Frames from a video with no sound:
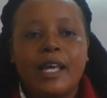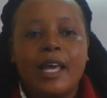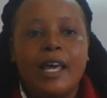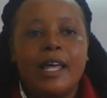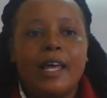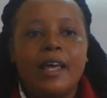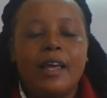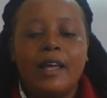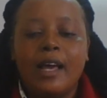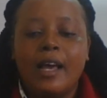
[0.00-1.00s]

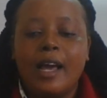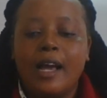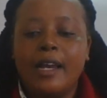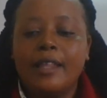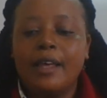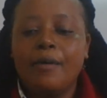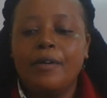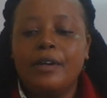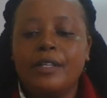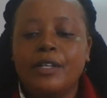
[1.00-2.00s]

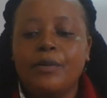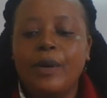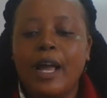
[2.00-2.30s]
Another reason why